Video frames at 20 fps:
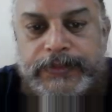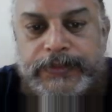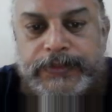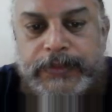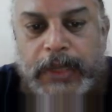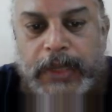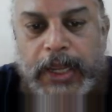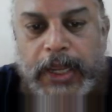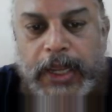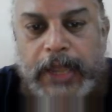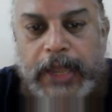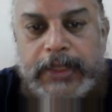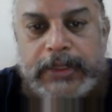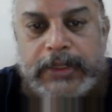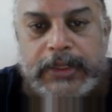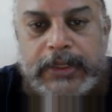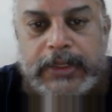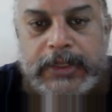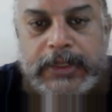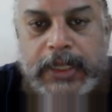and this
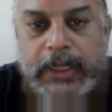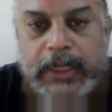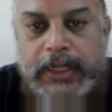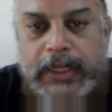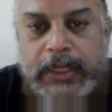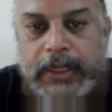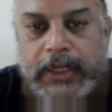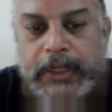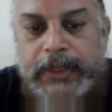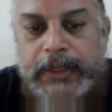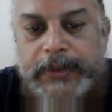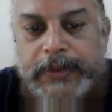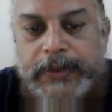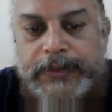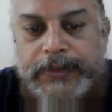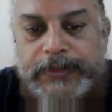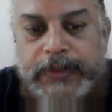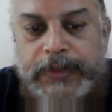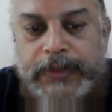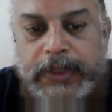is the
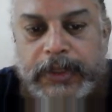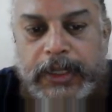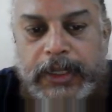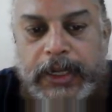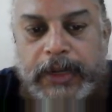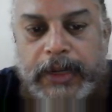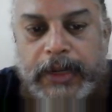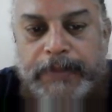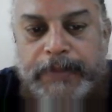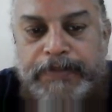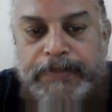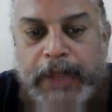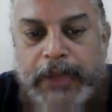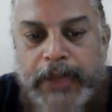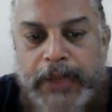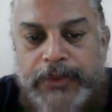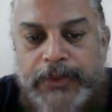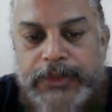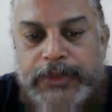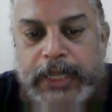
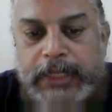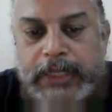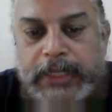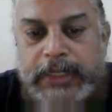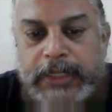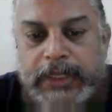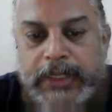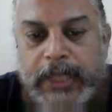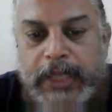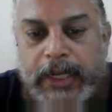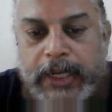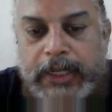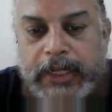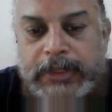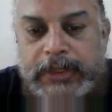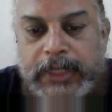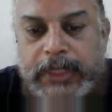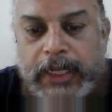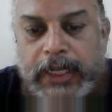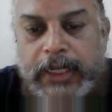microcytes and target
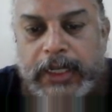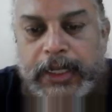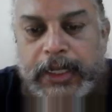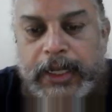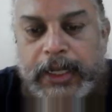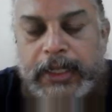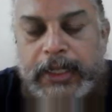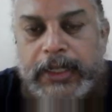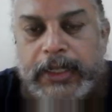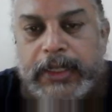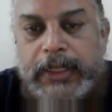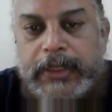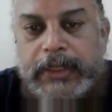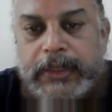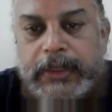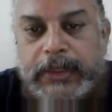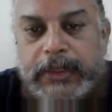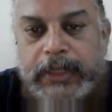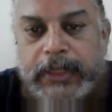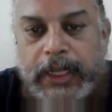cell in
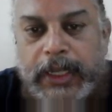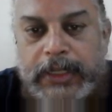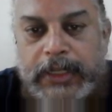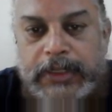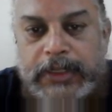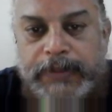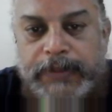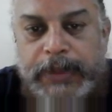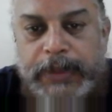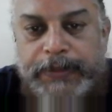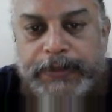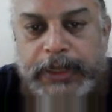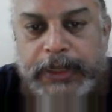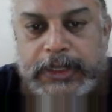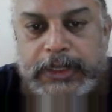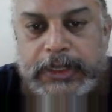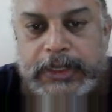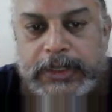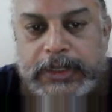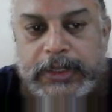thalassaemic
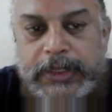patients.